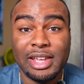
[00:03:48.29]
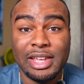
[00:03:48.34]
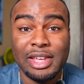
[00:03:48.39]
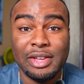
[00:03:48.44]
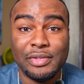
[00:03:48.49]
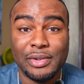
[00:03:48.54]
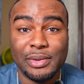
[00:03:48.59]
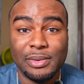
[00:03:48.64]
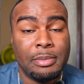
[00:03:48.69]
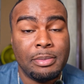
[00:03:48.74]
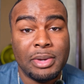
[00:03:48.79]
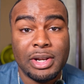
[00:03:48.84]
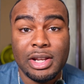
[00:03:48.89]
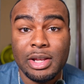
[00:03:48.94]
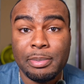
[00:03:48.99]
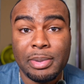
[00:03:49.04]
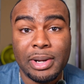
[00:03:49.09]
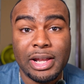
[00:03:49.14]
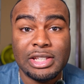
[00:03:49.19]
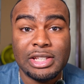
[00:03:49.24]
evil. He
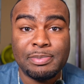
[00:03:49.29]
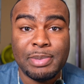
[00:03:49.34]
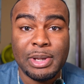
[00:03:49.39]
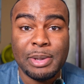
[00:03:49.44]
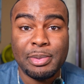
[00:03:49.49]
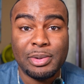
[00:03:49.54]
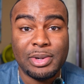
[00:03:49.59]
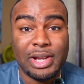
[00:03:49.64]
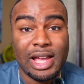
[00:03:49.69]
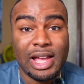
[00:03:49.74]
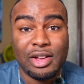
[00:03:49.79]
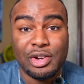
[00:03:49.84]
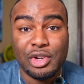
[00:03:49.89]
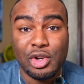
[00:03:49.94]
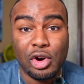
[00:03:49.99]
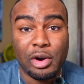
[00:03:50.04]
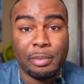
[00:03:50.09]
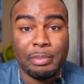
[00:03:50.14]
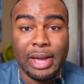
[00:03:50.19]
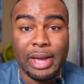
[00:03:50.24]
manipulates people down
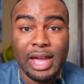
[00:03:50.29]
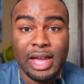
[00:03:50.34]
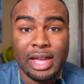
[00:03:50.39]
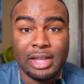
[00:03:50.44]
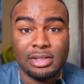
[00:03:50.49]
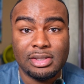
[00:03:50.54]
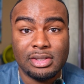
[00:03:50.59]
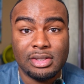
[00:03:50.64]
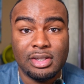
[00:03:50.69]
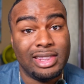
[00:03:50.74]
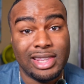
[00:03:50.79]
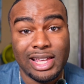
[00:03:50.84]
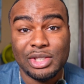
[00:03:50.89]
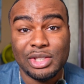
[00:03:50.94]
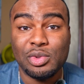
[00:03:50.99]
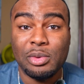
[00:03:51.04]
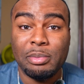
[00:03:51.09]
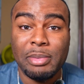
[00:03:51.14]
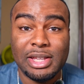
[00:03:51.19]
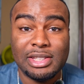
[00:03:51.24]
dark paths, and
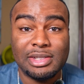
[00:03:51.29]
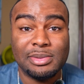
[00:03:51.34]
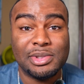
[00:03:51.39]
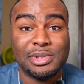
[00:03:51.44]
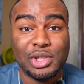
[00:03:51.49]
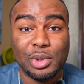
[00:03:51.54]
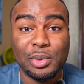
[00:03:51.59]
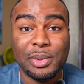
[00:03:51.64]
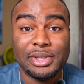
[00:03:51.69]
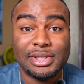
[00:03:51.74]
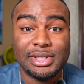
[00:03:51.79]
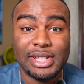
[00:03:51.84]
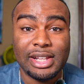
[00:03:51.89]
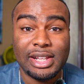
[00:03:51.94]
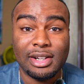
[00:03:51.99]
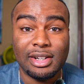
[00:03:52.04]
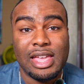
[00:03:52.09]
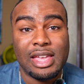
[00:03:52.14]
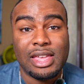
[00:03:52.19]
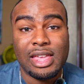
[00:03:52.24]
that's what makes him so
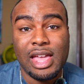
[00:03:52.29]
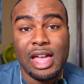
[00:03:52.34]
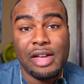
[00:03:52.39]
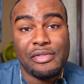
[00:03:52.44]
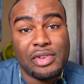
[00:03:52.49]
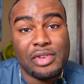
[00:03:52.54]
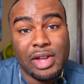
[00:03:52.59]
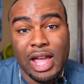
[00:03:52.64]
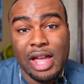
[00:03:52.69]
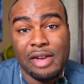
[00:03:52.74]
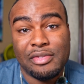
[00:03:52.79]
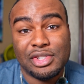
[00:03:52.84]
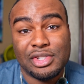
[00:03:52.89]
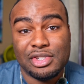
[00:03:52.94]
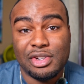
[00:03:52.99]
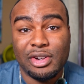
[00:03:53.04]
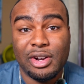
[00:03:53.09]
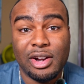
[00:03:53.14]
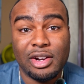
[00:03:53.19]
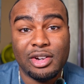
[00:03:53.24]
unsettling. He can have your average
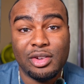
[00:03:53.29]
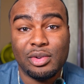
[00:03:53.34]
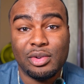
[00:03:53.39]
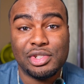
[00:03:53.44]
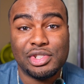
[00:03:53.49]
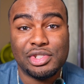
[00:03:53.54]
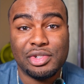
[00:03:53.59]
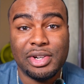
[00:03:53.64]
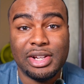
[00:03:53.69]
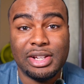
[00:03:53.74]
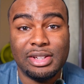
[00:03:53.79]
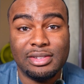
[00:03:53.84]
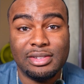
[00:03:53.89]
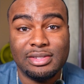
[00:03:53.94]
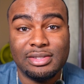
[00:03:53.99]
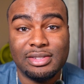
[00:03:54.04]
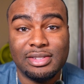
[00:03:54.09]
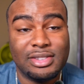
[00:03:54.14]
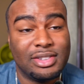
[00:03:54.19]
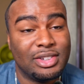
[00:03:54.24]
nerd on the street
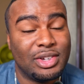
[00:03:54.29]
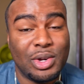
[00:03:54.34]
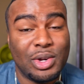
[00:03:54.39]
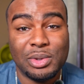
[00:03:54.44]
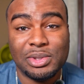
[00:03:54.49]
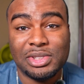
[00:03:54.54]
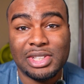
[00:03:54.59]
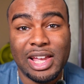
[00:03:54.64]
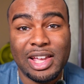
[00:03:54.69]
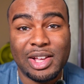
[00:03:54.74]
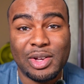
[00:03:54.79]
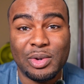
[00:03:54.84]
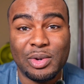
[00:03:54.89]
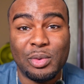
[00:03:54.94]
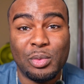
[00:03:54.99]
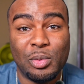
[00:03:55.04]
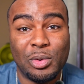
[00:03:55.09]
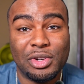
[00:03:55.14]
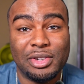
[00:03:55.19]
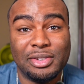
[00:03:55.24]
go psycho
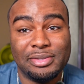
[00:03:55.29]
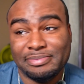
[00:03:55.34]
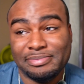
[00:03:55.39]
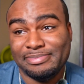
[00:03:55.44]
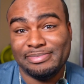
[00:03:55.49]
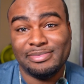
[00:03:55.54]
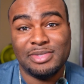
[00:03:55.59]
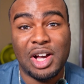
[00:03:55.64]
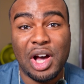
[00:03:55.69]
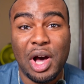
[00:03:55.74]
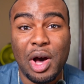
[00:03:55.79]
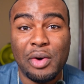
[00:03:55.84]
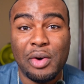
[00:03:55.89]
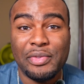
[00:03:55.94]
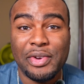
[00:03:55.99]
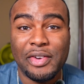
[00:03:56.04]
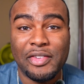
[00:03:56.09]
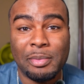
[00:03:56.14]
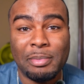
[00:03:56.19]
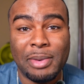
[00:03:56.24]
and want to off
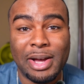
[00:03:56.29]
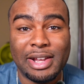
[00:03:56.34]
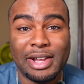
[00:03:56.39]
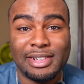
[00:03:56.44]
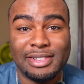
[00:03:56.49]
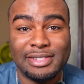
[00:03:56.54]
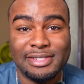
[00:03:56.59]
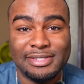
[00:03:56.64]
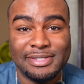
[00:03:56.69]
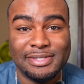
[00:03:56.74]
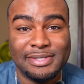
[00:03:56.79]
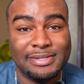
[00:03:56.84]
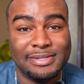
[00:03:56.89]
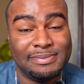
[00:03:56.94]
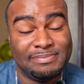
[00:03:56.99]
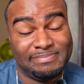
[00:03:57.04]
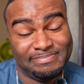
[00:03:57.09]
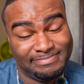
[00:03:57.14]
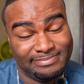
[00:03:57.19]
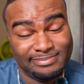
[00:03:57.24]
everybody.
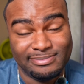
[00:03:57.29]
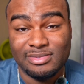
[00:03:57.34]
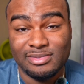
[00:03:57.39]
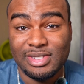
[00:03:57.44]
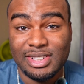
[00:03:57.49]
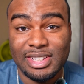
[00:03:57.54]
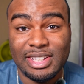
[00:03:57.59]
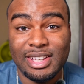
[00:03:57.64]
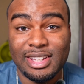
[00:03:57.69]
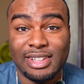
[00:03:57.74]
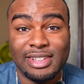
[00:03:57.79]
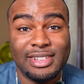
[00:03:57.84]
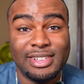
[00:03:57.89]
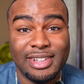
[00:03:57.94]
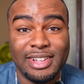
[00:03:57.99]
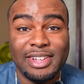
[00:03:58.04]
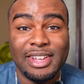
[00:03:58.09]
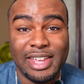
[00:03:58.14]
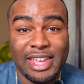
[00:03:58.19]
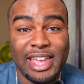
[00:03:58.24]
Yeah,
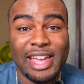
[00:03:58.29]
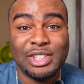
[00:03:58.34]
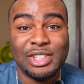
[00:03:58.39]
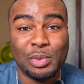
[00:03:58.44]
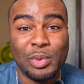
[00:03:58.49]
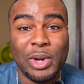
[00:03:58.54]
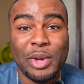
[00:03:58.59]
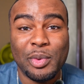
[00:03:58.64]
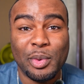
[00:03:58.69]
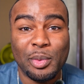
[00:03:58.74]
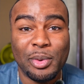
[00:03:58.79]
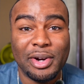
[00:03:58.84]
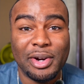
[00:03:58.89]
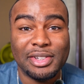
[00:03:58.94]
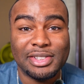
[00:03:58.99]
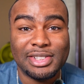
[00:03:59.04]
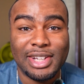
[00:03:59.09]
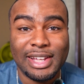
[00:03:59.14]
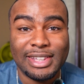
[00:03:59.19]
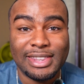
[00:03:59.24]
he has a way with
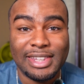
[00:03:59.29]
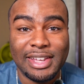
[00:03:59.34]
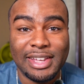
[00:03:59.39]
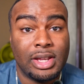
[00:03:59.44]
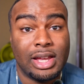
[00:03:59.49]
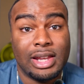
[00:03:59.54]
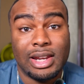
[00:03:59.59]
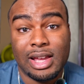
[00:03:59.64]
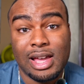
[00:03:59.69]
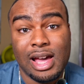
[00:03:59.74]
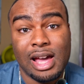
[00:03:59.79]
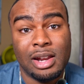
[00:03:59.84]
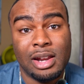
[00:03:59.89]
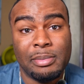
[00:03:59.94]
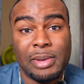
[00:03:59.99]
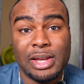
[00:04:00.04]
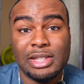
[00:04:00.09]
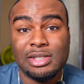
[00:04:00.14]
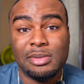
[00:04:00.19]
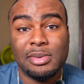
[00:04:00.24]
words like that. And it kind of
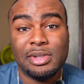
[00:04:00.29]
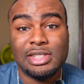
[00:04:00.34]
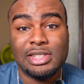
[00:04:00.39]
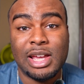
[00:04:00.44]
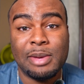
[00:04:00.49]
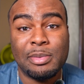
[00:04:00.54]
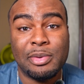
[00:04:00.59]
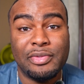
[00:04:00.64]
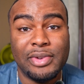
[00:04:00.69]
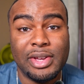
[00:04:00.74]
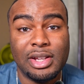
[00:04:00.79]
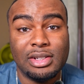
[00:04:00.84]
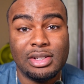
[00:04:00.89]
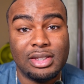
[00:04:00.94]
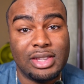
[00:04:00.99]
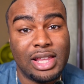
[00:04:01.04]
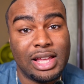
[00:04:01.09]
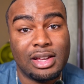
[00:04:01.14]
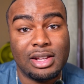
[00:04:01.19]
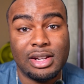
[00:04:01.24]
makes him the type of villain
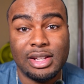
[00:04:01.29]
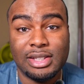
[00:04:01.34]
that could